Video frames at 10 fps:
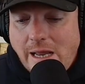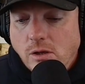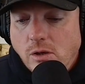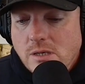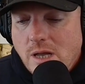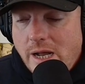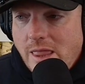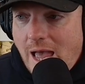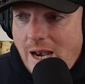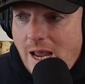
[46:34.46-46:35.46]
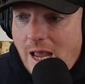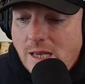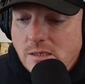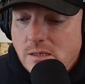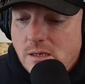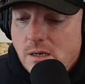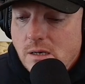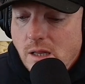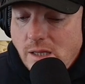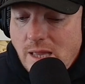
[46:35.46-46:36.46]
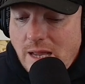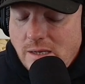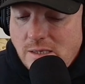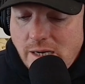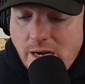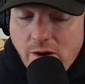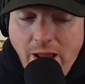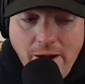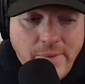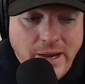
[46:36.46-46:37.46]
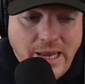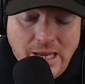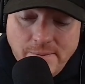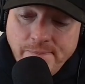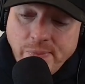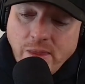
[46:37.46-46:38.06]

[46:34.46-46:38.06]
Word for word: And it looks like that has, like that is done here. Now, again,